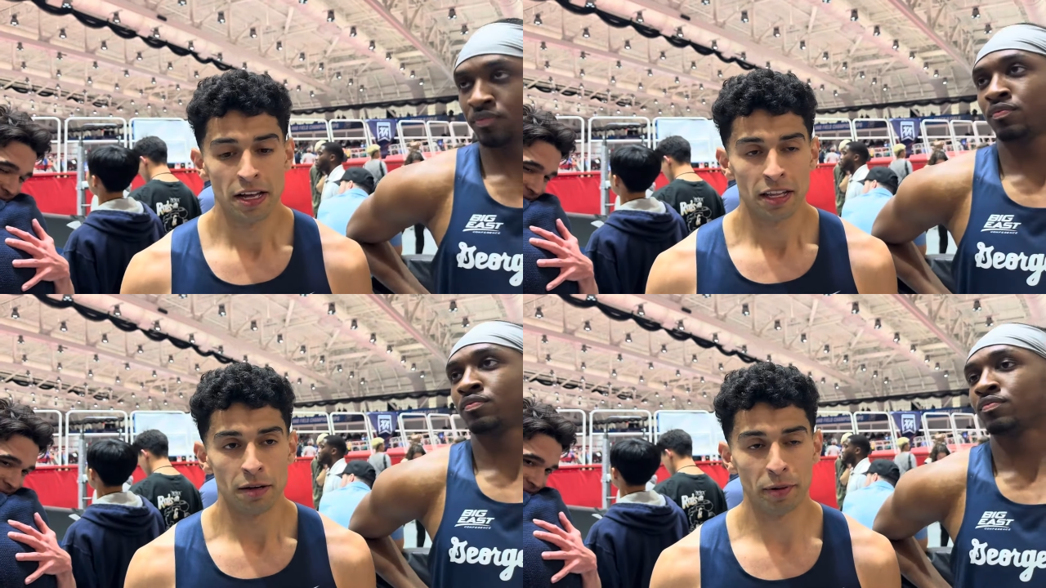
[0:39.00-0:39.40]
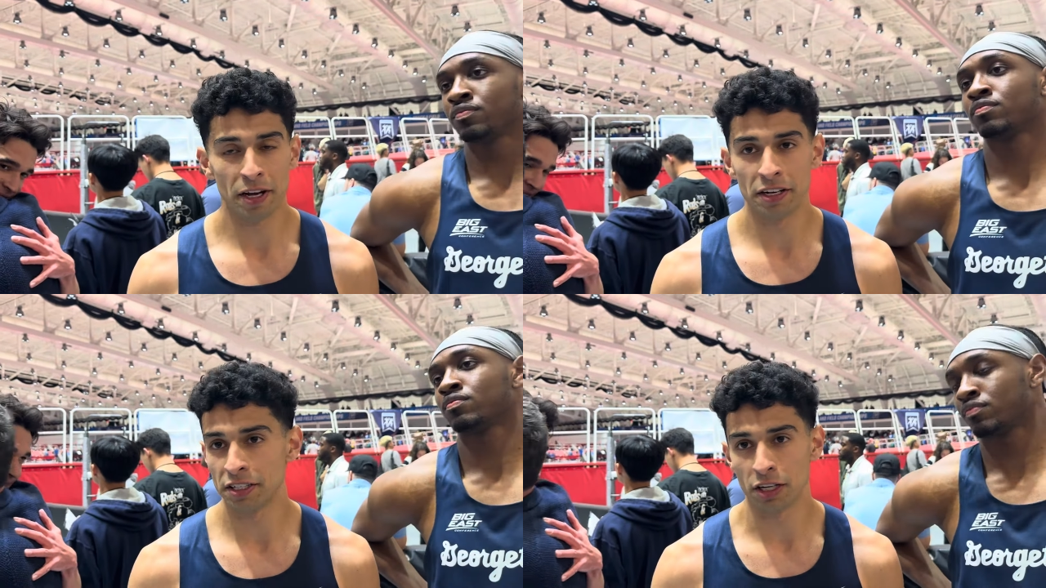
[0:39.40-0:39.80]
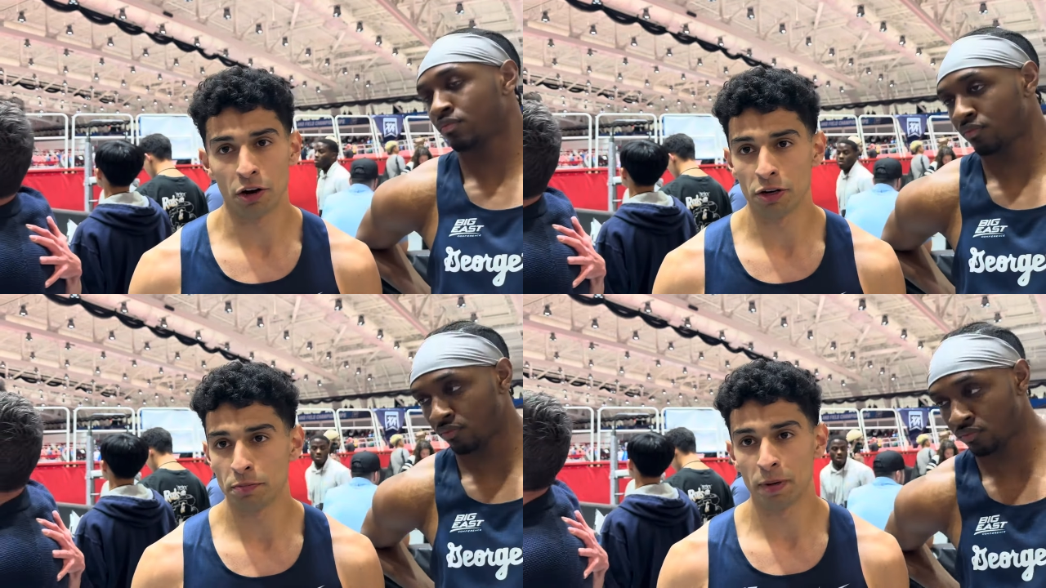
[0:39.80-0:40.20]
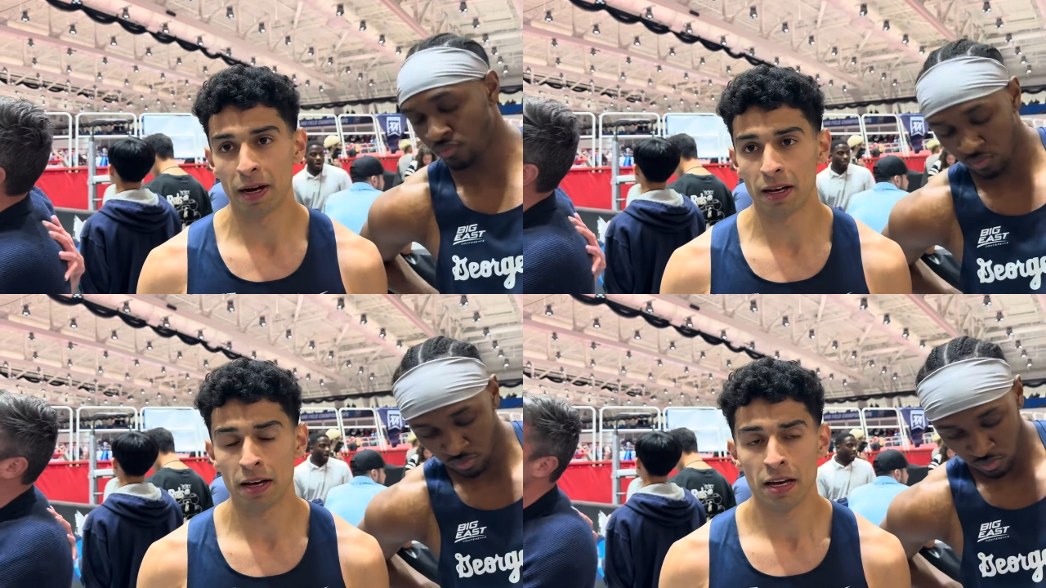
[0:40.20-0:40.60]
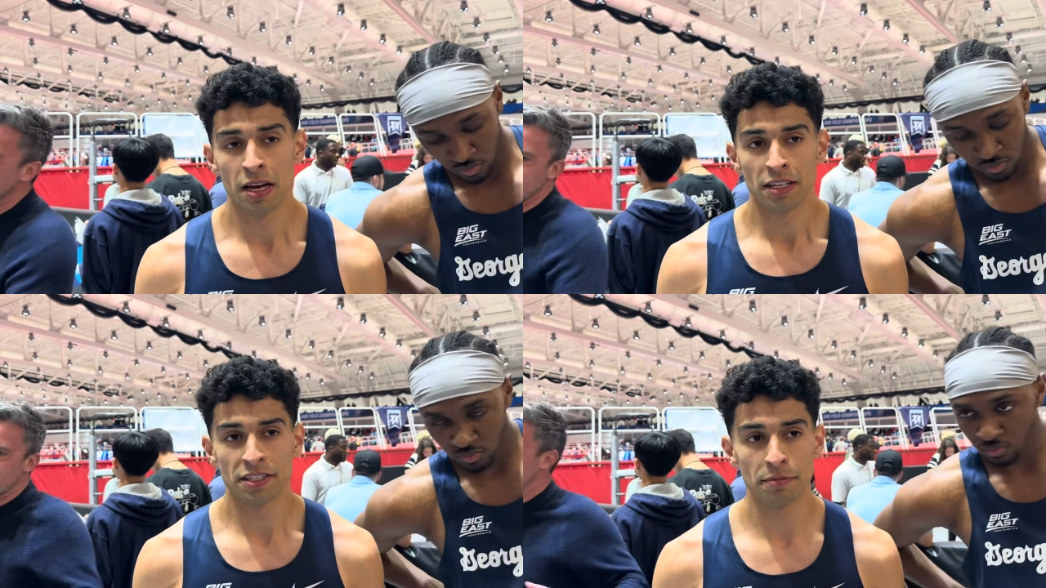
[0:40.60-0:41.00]
Speaker 1: the plan is to always put my
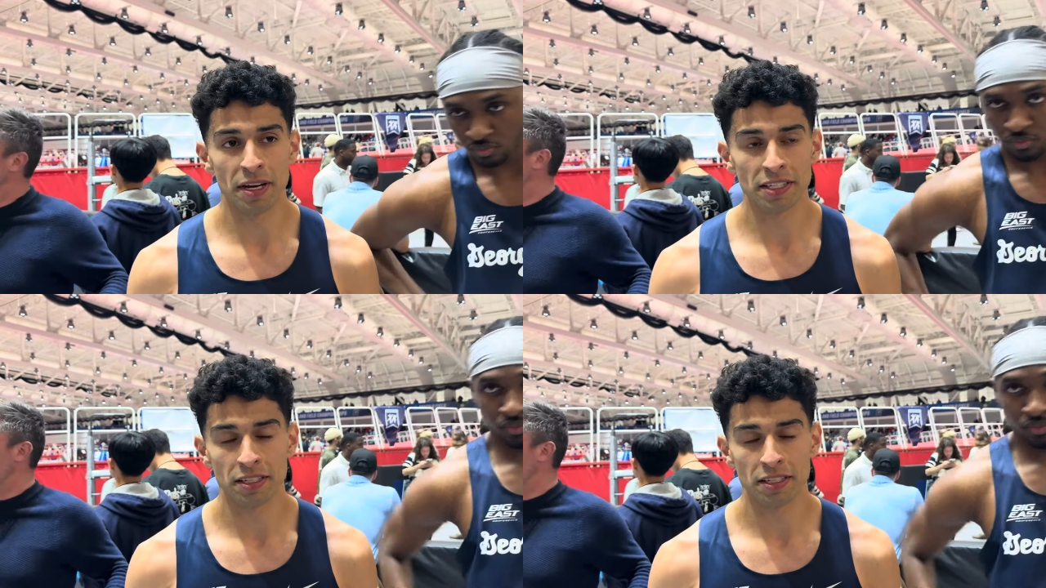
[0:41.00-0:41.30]
teammates